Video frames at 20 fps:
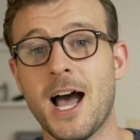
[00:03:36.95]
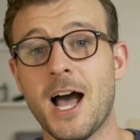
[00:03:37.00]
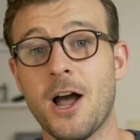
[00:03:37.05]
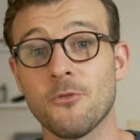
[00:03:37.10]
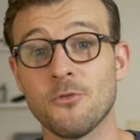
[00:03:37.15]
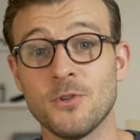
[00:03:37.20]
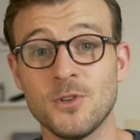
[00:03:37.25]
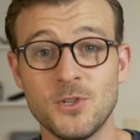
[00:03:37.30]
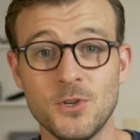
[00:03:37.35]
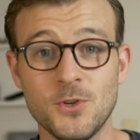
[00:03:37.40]

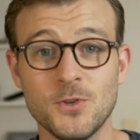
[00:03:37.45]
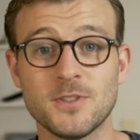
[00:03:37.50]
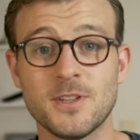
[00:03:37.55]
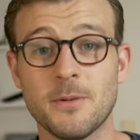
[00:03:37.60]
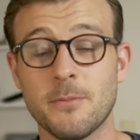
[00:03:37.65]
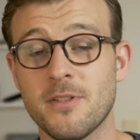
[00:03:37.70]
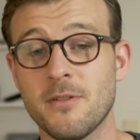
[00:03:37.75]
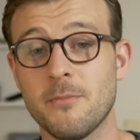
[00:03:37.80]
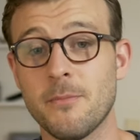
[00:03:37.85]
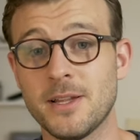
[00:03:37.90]
reduce some
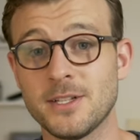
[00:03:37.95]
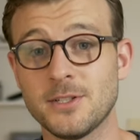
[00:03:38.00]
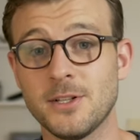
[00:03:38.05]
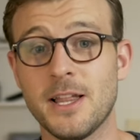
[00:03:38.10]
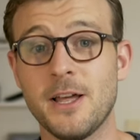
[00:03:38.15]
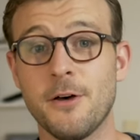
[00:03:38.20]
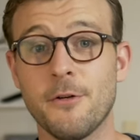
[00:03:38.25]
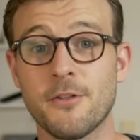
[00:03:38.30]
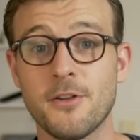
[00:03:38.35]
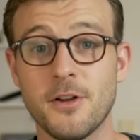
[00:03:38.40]
of the mental
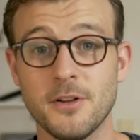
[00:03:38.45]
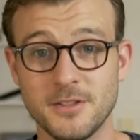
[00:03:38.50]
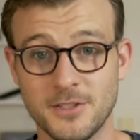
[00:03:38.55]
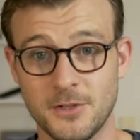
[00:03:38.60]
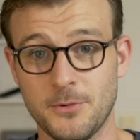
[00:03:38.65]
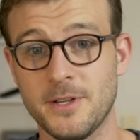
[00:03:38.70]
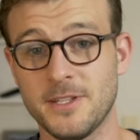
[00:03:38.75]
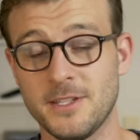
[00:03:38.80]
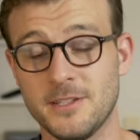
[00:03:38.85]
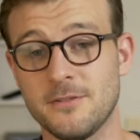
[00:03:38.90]
health
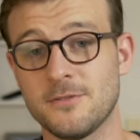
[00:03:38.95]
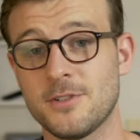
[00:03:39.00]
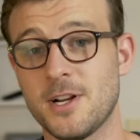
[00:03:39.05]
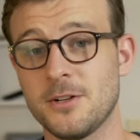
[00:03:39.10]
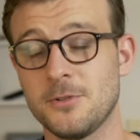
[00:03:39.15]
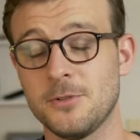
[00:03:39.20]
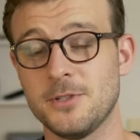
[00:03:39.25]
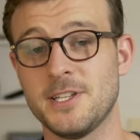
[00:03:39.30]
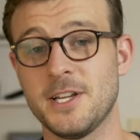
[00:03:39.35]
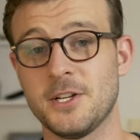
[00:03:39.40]
consequences of
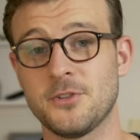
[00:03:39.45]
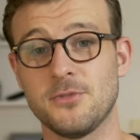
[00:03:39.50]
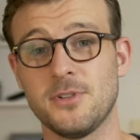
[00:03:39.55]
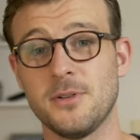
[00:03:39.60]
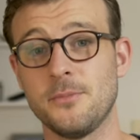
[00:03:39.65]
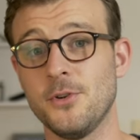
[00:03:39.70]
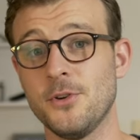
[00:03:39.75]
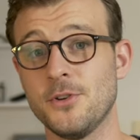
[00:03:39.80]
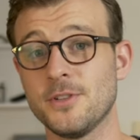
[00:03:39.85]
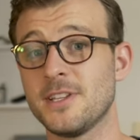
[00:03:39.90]
childhood sexual
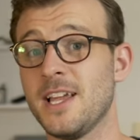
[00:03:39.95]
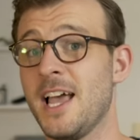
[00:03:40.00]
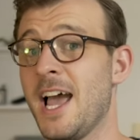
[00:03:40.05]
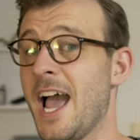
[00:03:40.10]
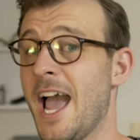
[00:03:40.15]
abuse.